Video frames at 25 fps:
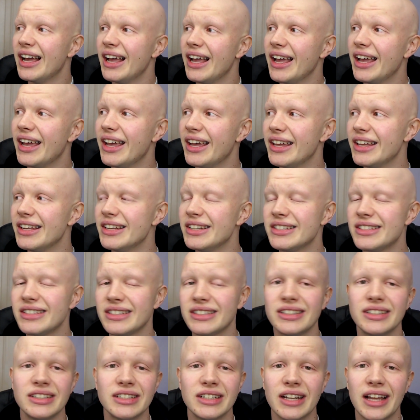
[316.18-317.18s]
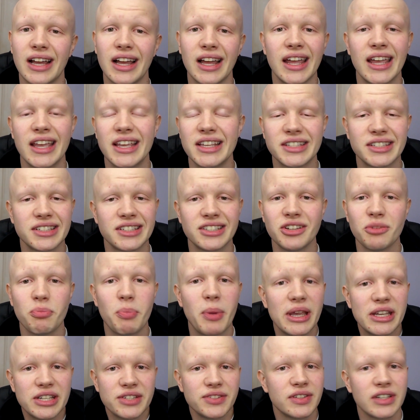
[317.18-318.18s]
And it's the
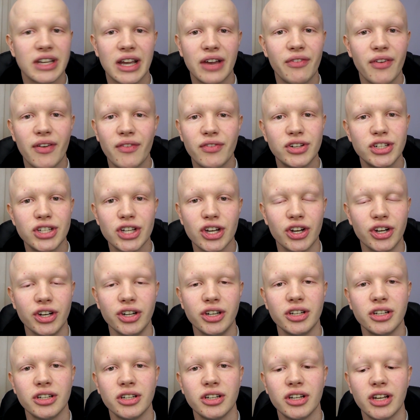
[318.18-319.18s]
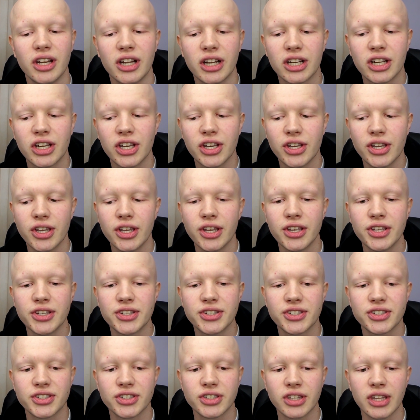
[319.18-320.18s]
best thing I've ever done
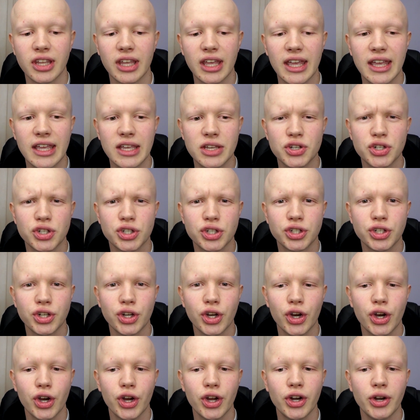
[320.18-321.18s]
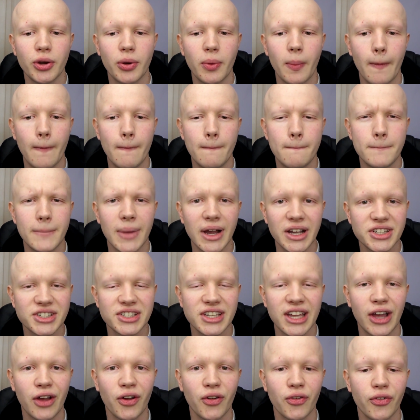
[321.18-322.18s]
because it's shown
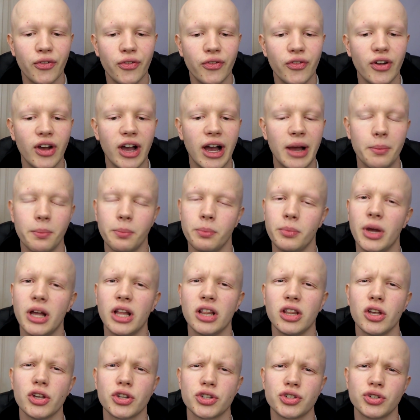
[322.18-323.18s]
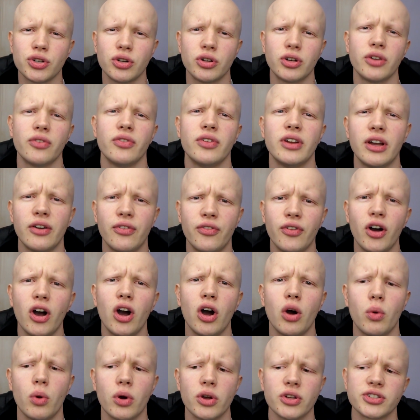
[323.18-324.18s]
myself that I'm a lot stronger than I
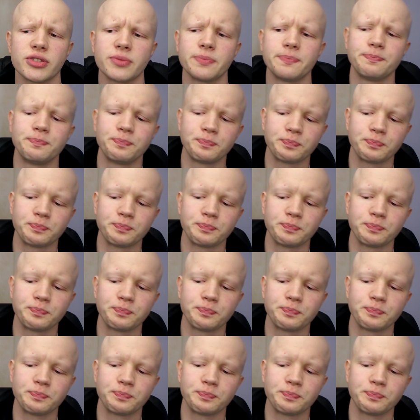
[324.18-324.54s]
thought I was.